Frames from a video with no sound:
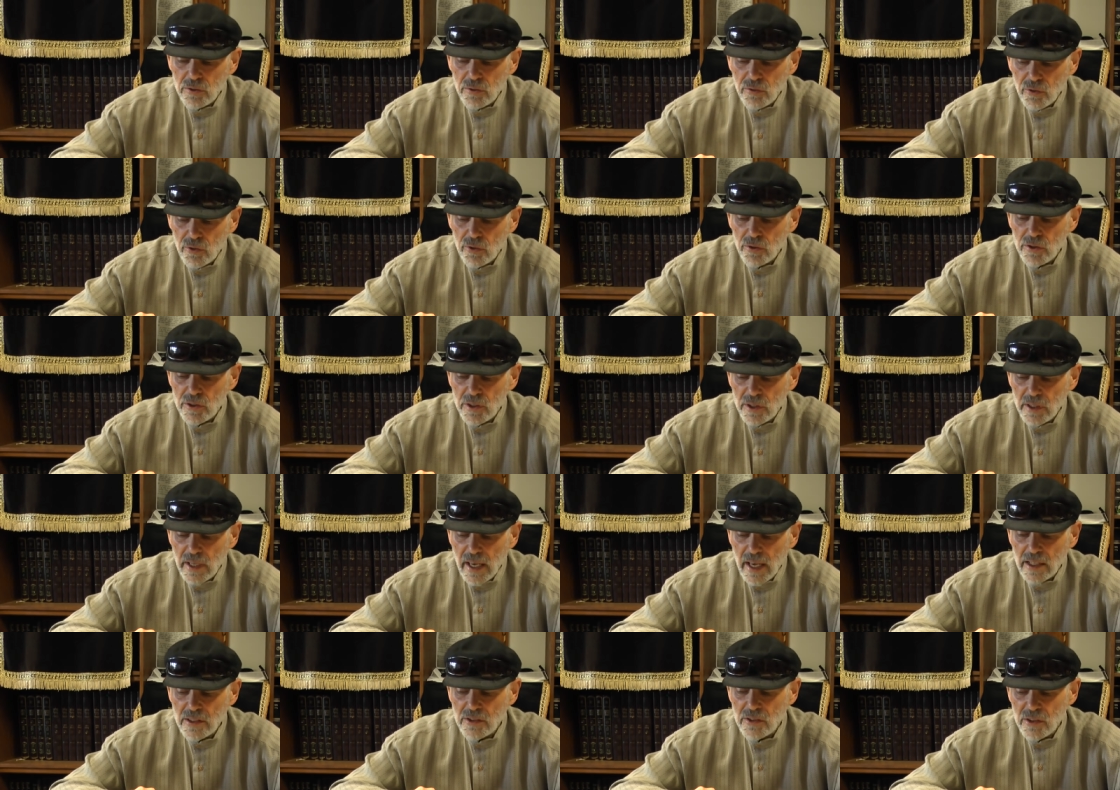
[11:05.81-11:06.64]
the verse in
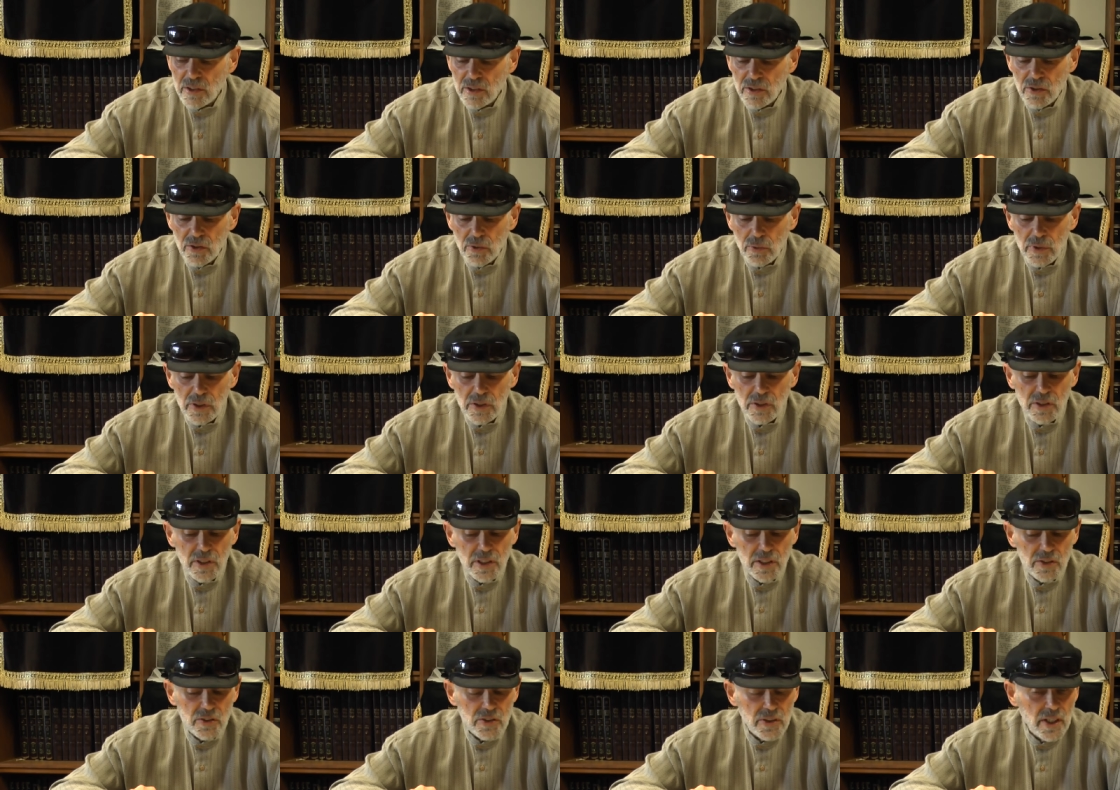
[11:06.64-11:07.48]
Exodus three
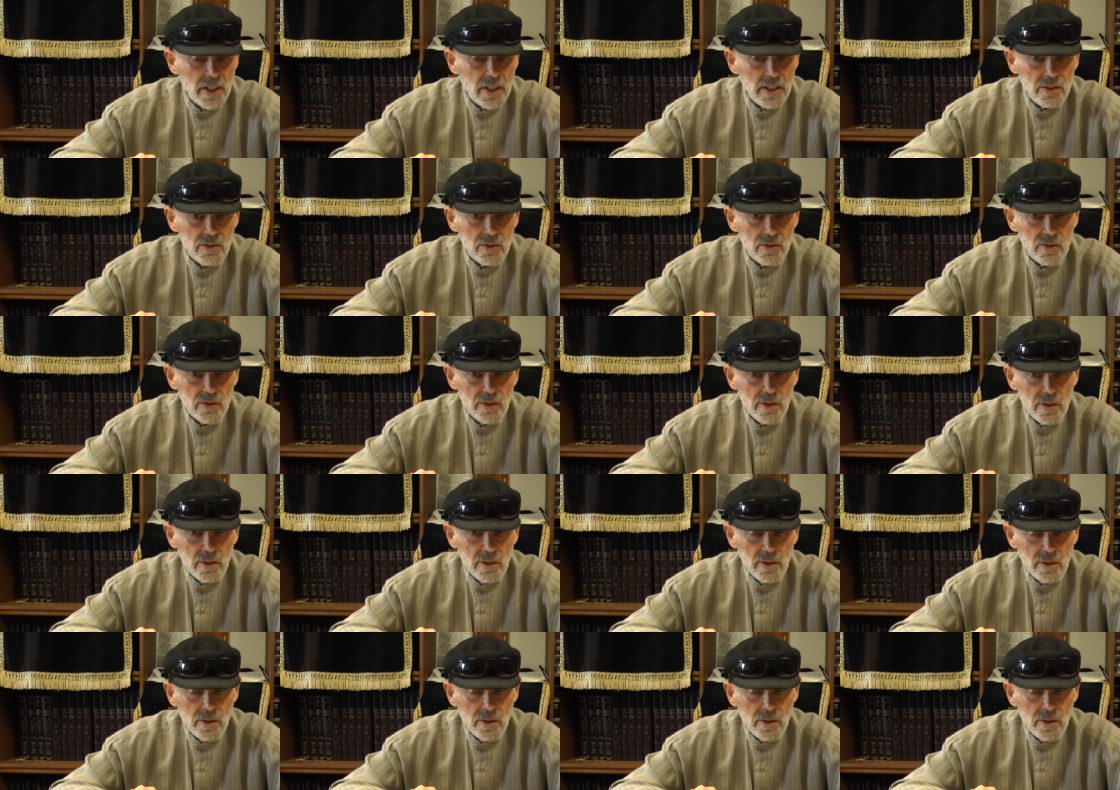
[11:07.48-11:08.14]
six states,